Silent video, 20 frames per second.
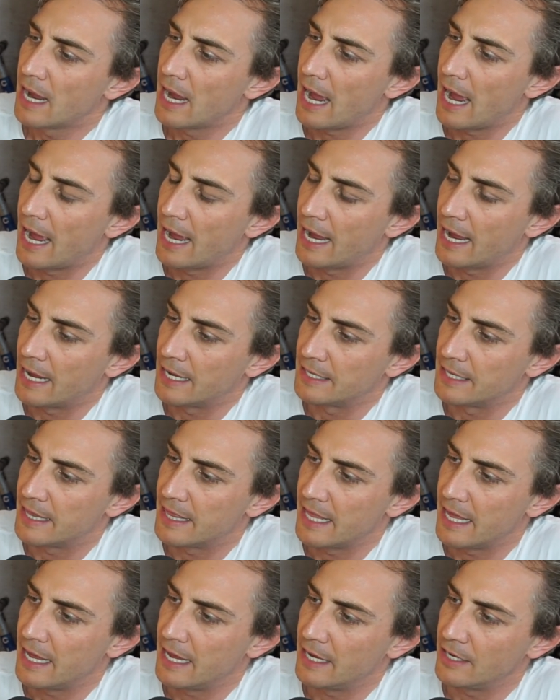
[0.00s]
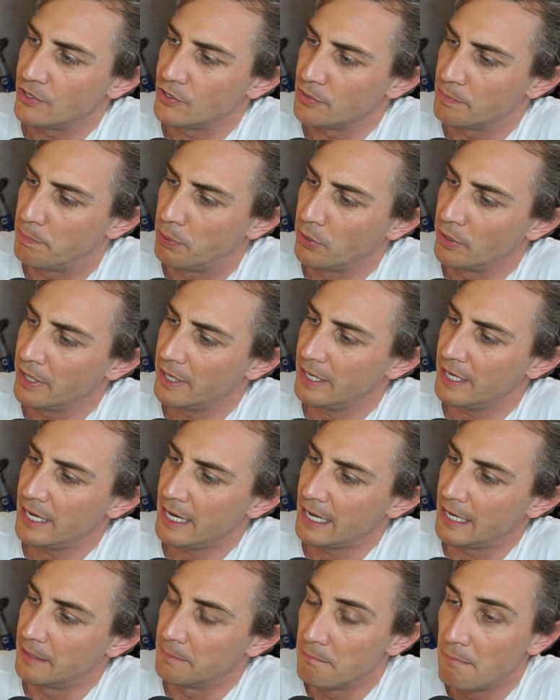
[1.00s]
and then you put it
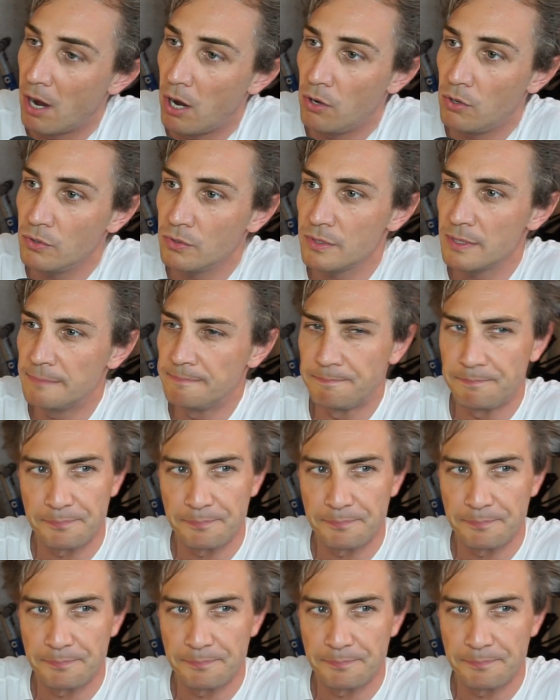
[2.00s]
in a mold.